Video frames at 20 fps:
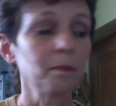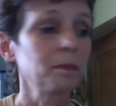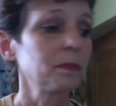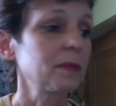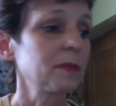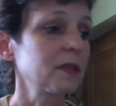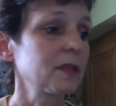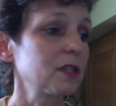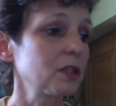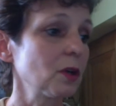
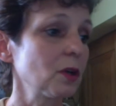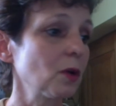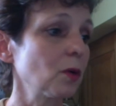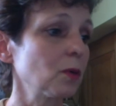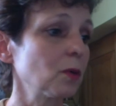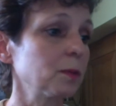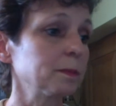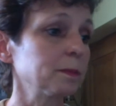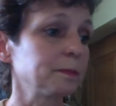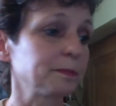
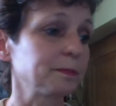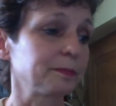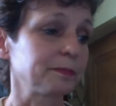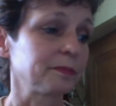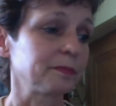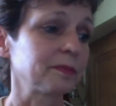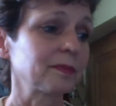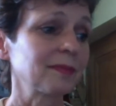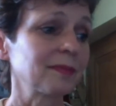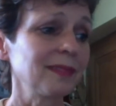So
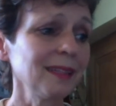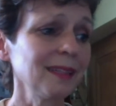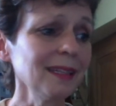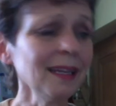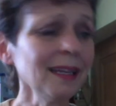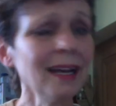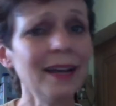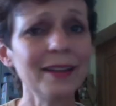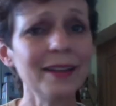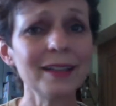
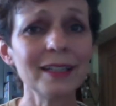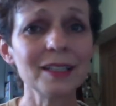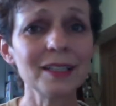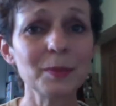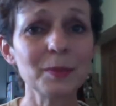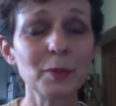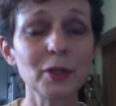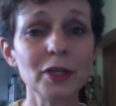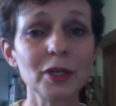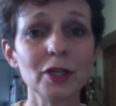I think that's
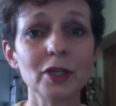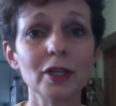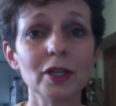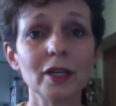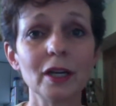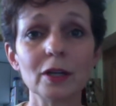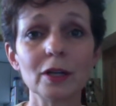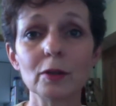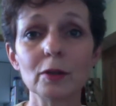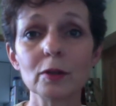pretty good.
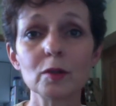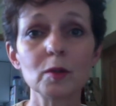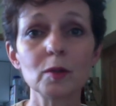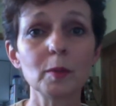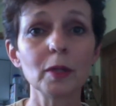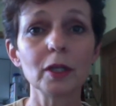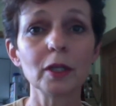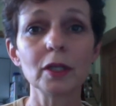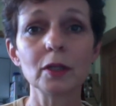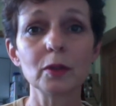Our grocery
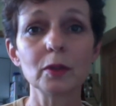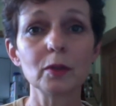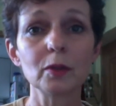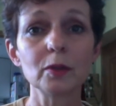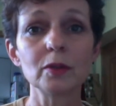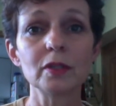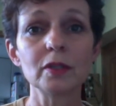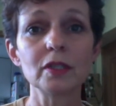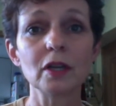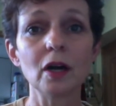bill
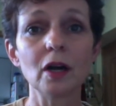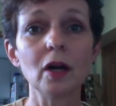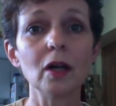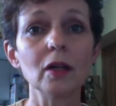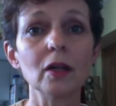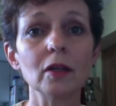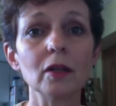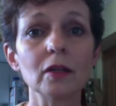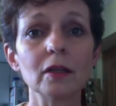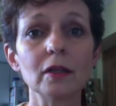includes
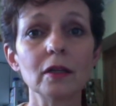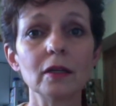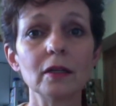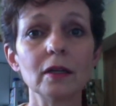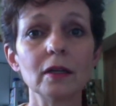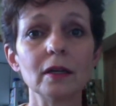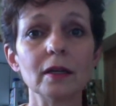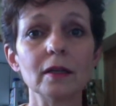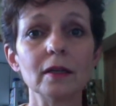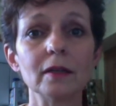all
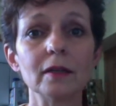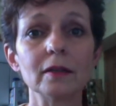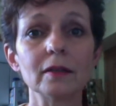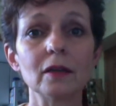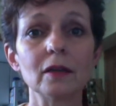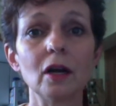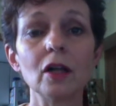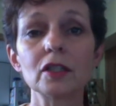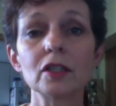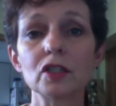
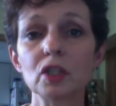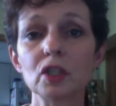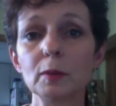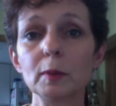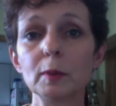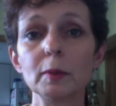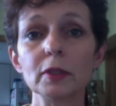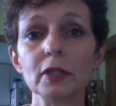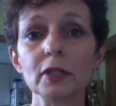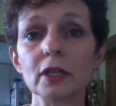
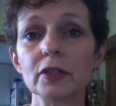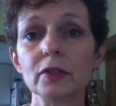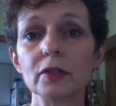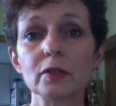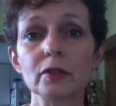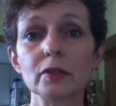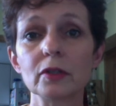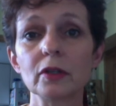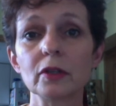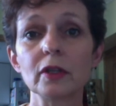consumables also,
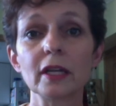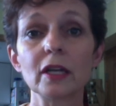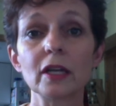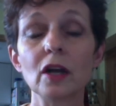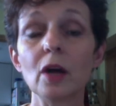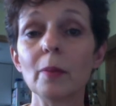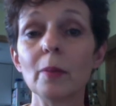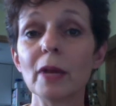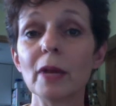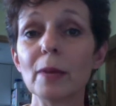so like
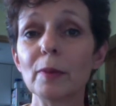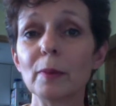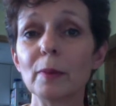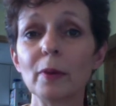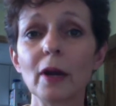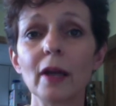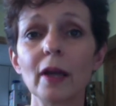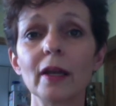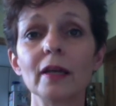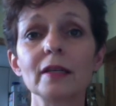all paper
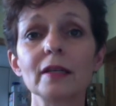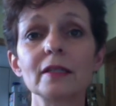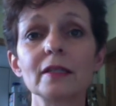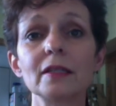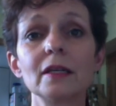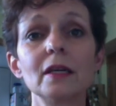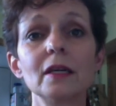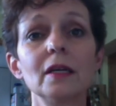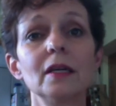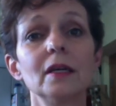products,
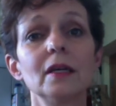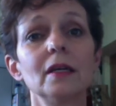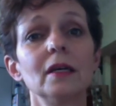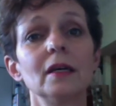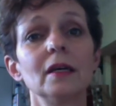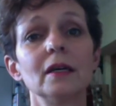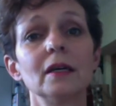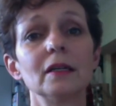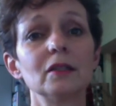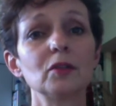
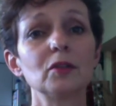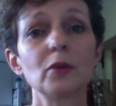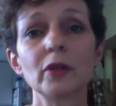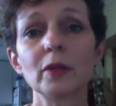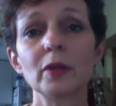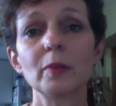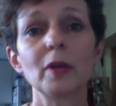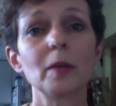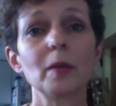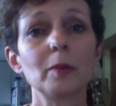
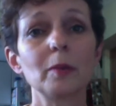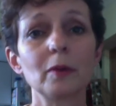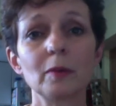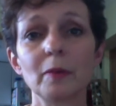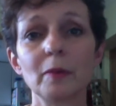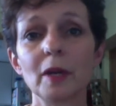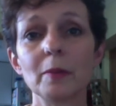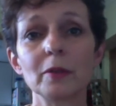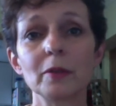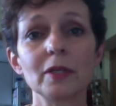toilet paper,
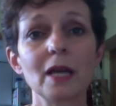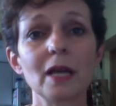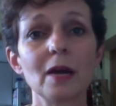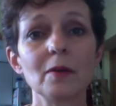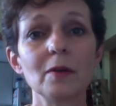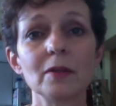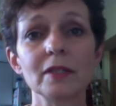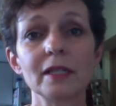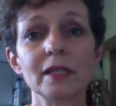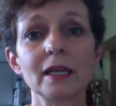paper
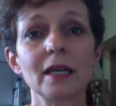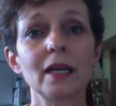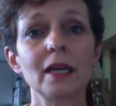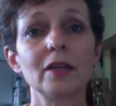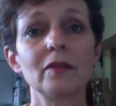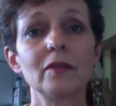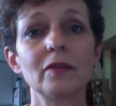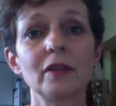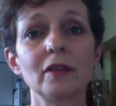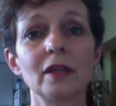towels, that
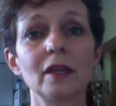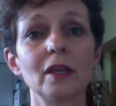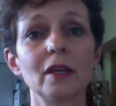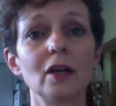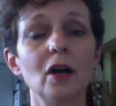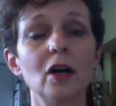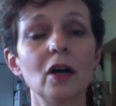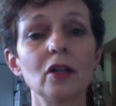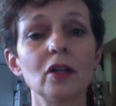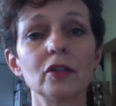kind of thing,
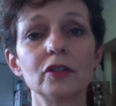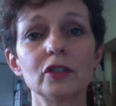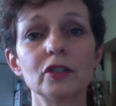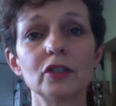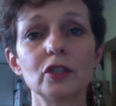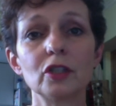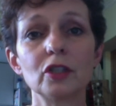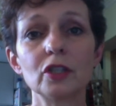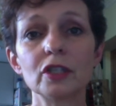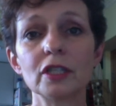all
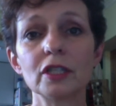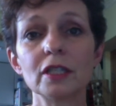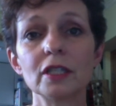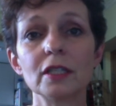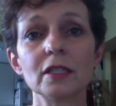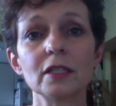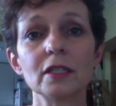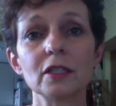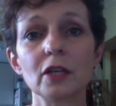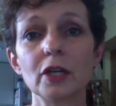
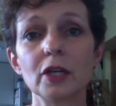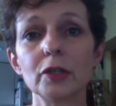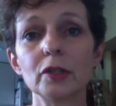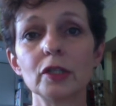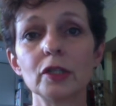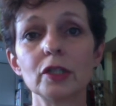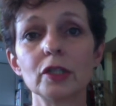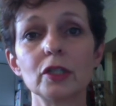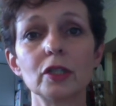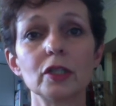detergents, laundry
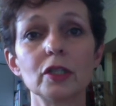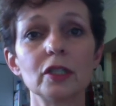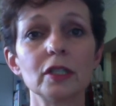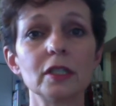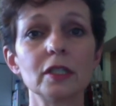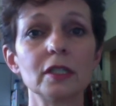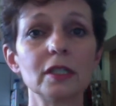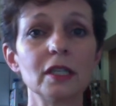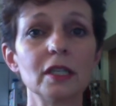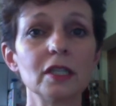
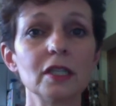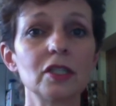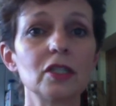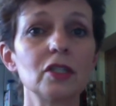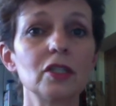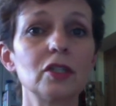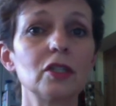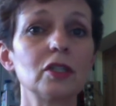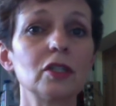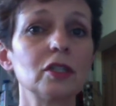detergent, dish
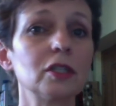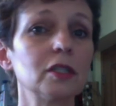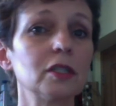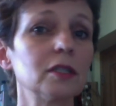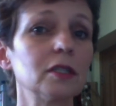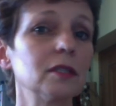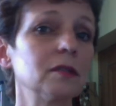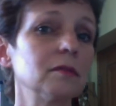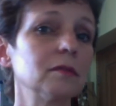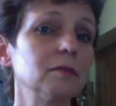
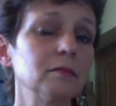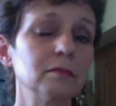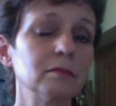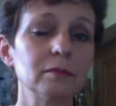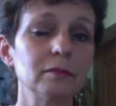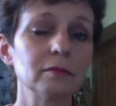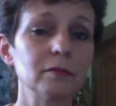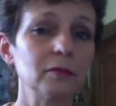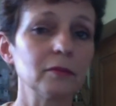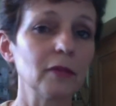detergent,
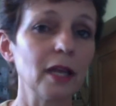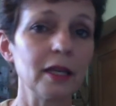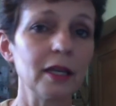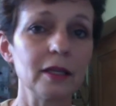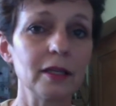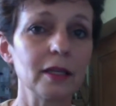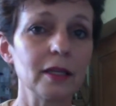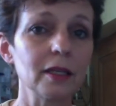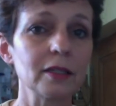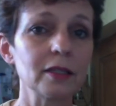
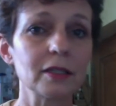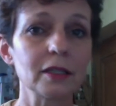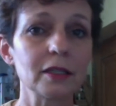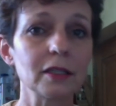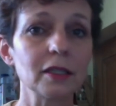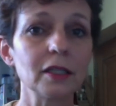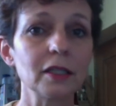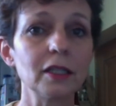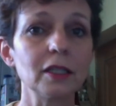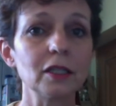anything else in the
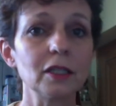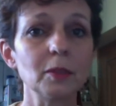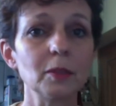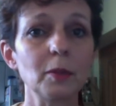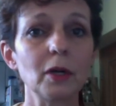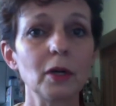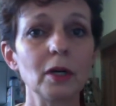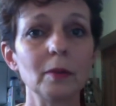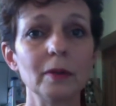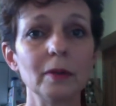cleaning
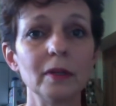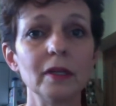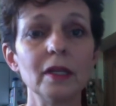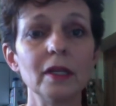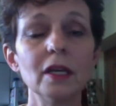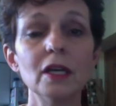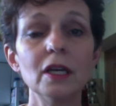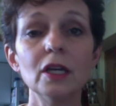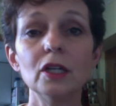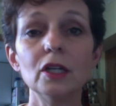department,
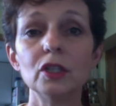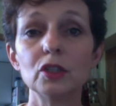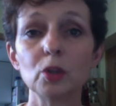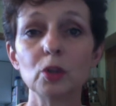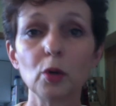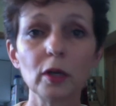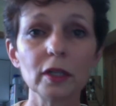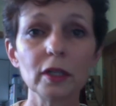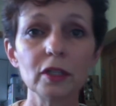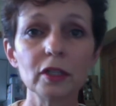
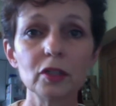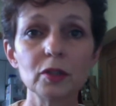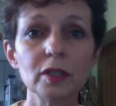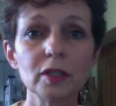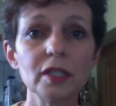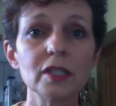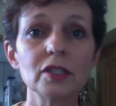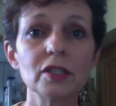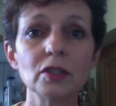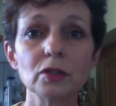
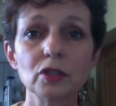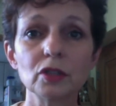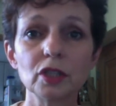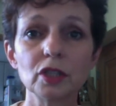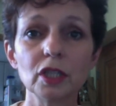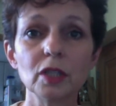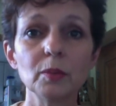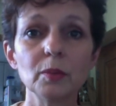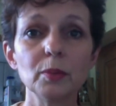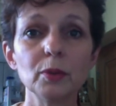toiletries, so
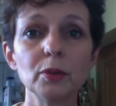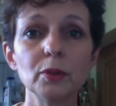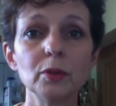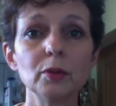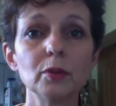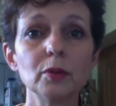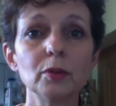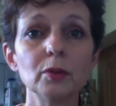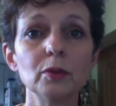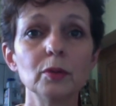
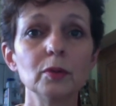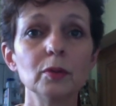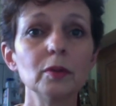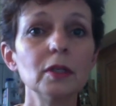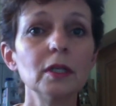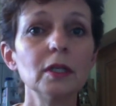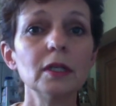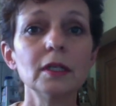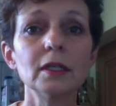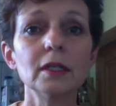shampoo,
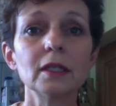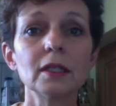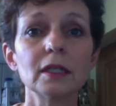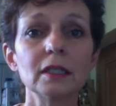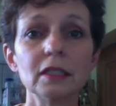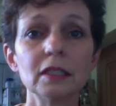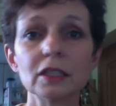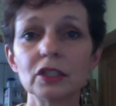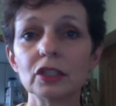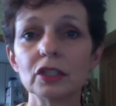
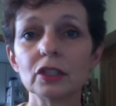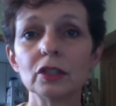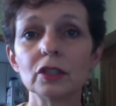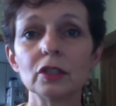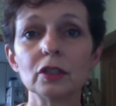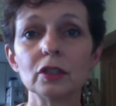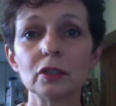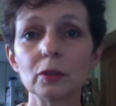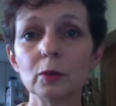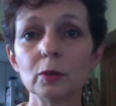
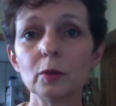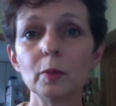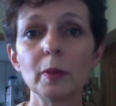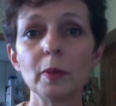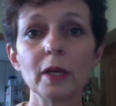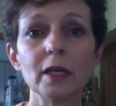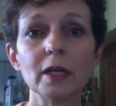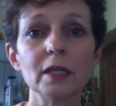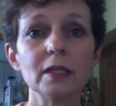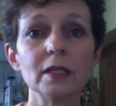conditioner,
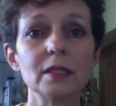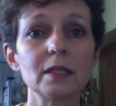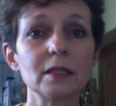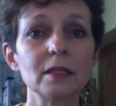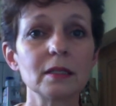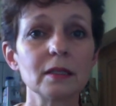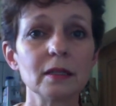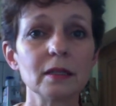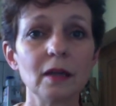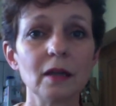
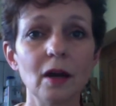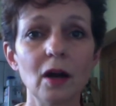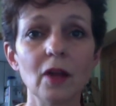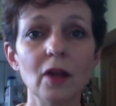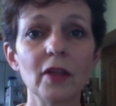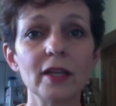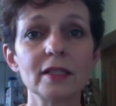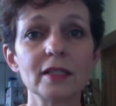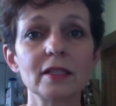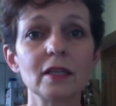toothpaste, all
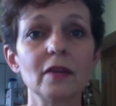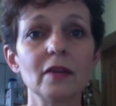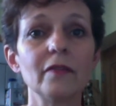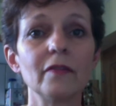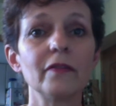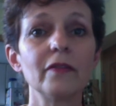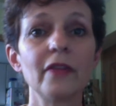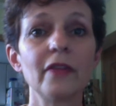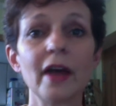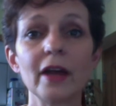that stuff,
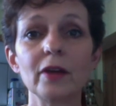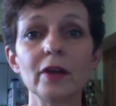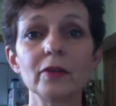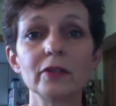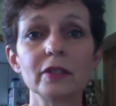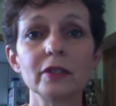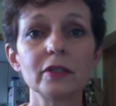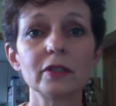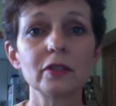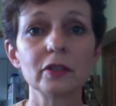that
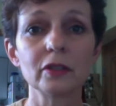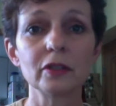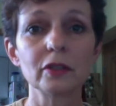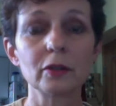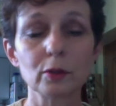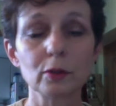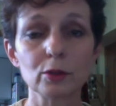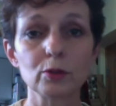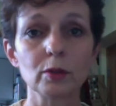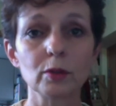goes into the
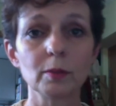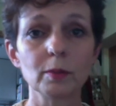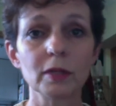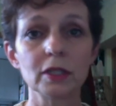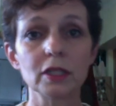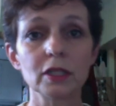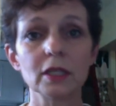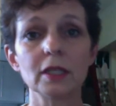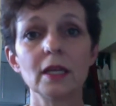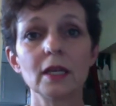grocery
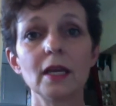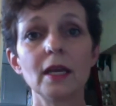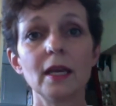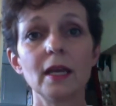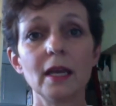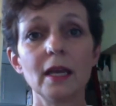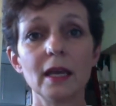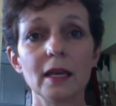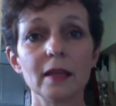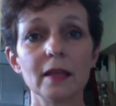budget,
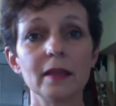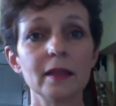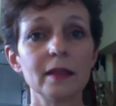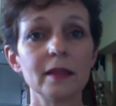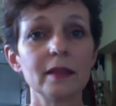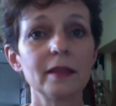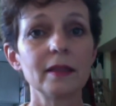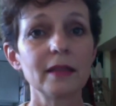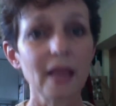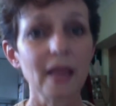and
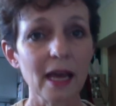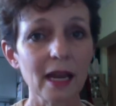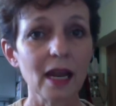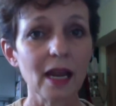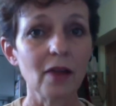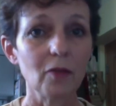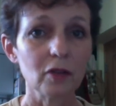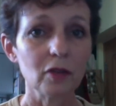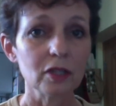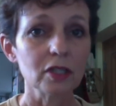that
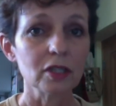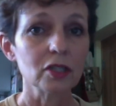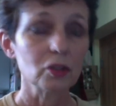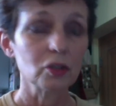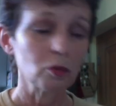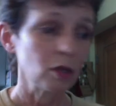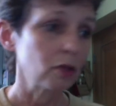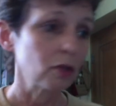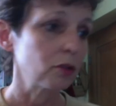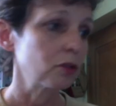average is
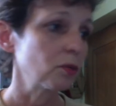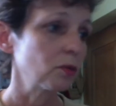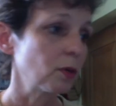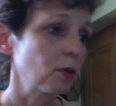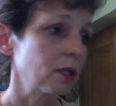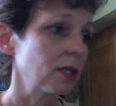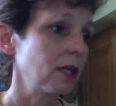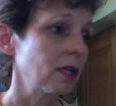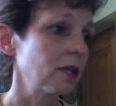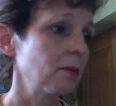
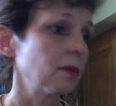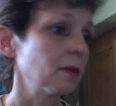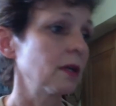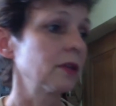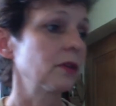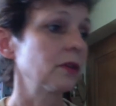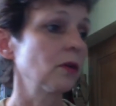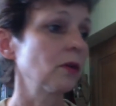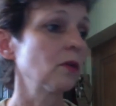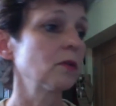$328 a
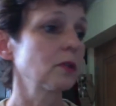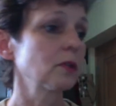month over the